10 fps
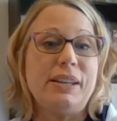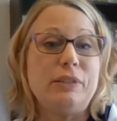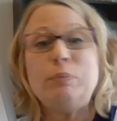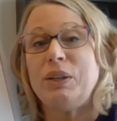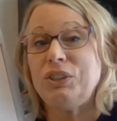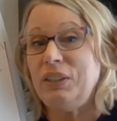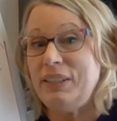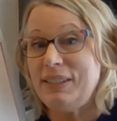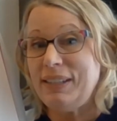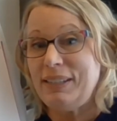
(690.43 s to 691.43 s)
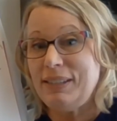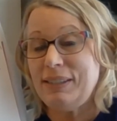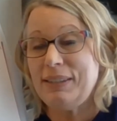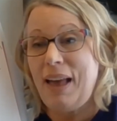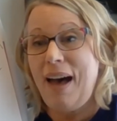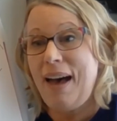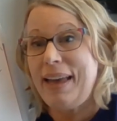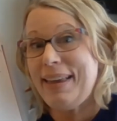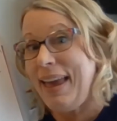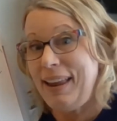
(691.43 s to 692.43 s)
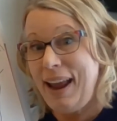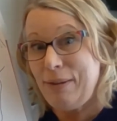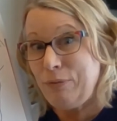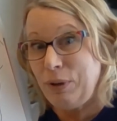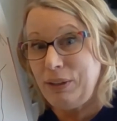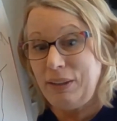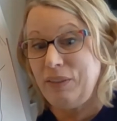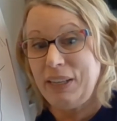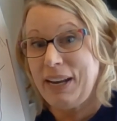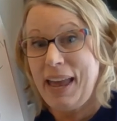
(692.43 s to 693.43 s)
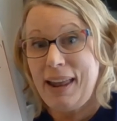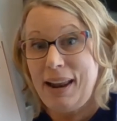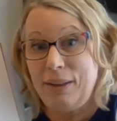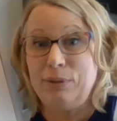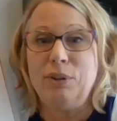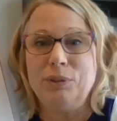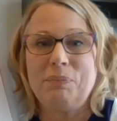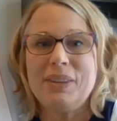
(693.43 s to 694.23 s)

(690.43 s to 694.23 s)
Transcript: especially since I can't have one living in a cat household.